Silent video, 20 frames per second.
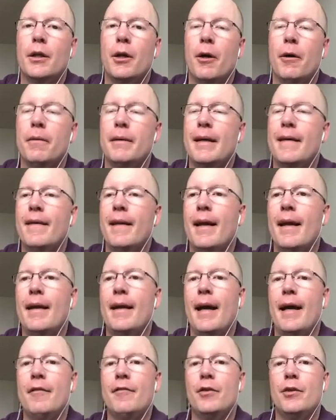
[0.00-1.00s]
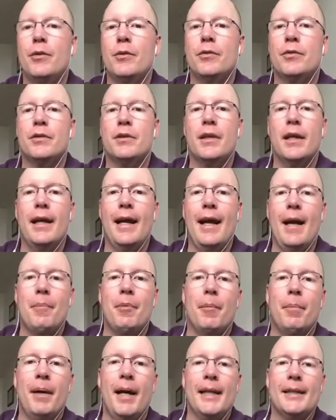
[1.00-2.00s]
and then I've used
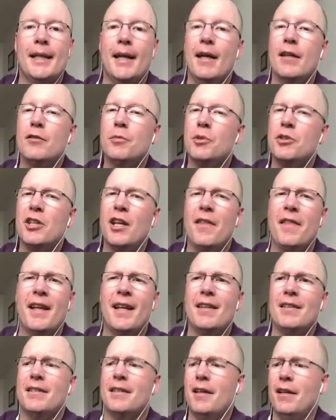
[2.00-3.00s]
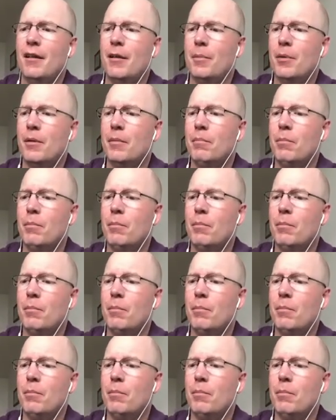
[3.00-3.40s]
Apple Podcasts, which I think is terrible.